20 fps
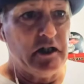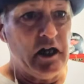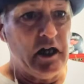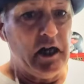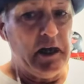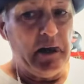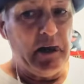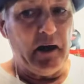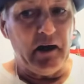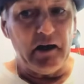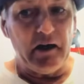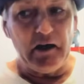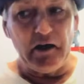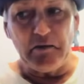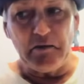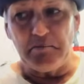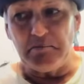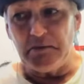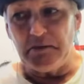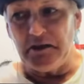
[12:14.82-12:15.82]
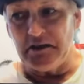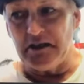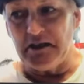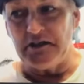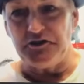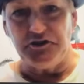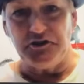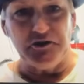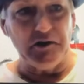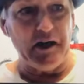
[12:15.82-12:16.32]

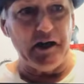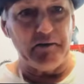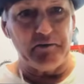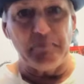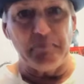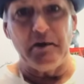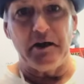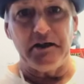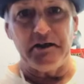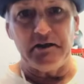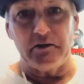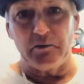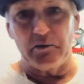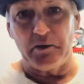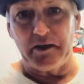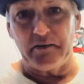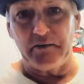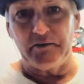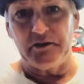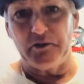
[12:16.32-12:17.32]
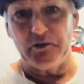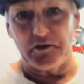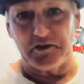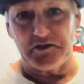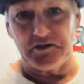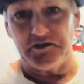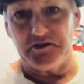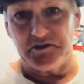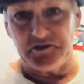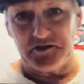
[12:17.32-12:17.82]
Unless you have the money or whatever the
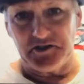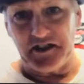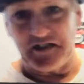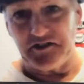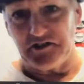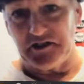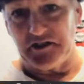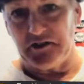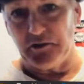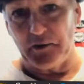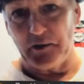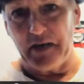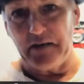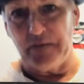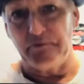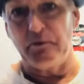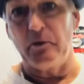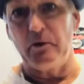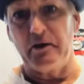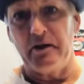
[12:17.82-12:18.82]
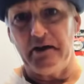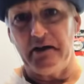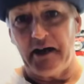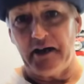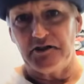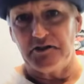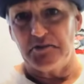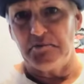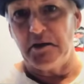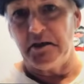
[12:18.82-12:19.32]
organization that you ride for
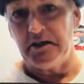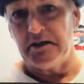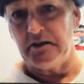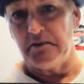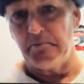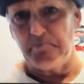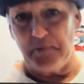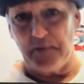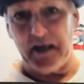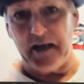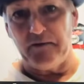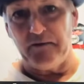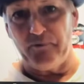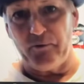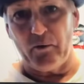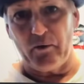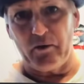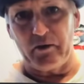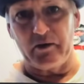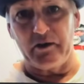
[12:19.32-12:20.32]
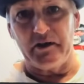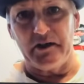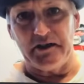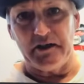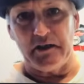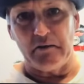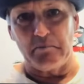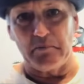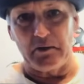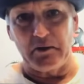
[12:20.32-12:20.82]
has the money to pay for a number.